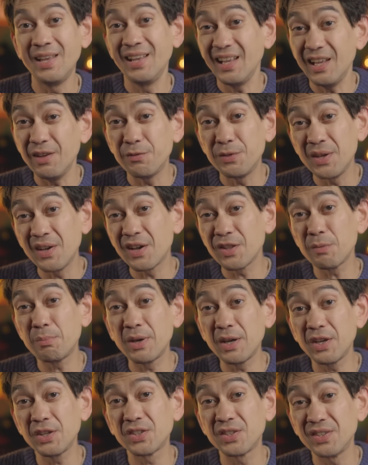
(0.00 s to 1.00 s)
If the other
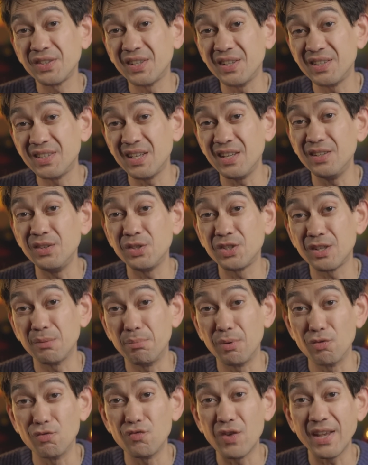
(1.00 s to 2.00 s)
person continues to
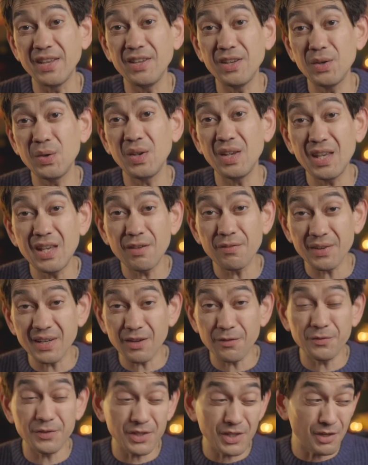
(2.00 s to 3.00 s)
berate you, even
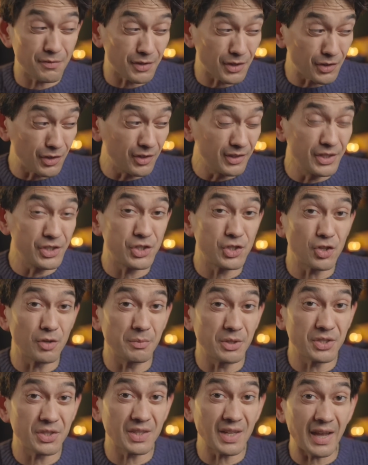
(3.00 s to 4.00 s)
after you've acknowledged your
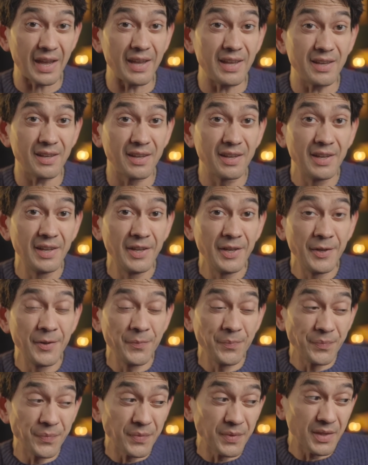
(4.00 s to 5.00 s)
mistake,
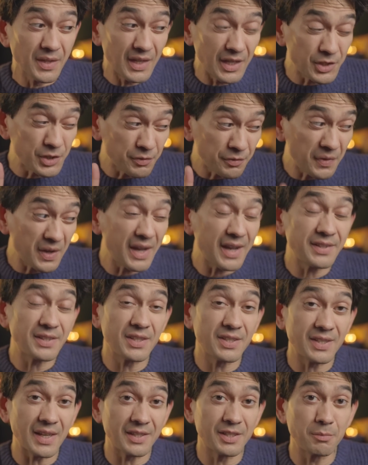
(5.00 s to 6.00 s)
it's fair to
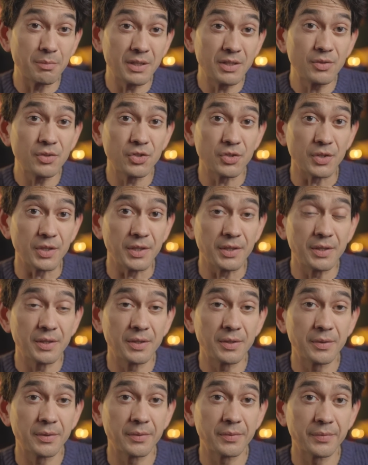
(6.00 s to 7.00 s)
set a boundary.
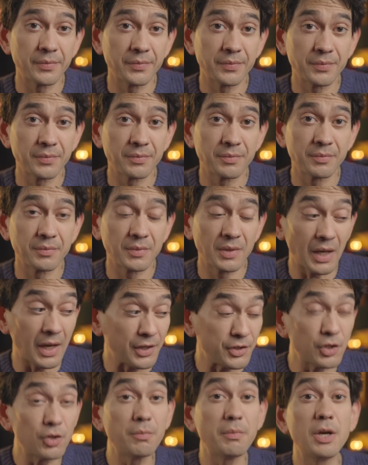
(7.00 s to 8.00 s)

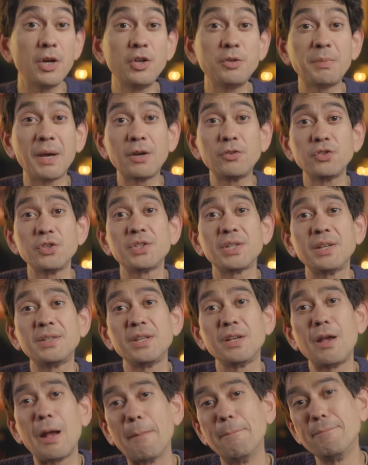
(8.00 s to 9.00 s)
Adult mode boundary
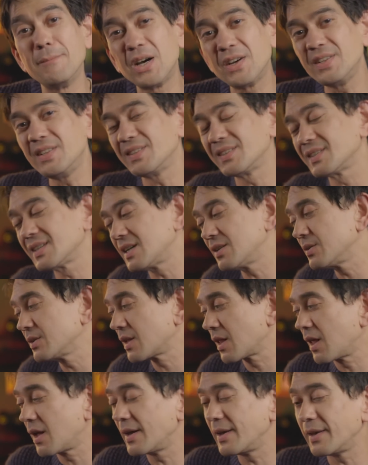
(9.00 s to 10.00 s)
setting might sound
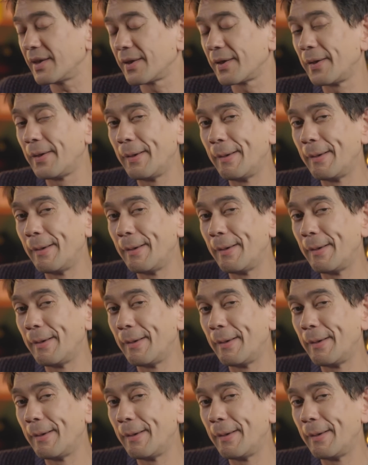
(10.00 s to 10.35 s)
like...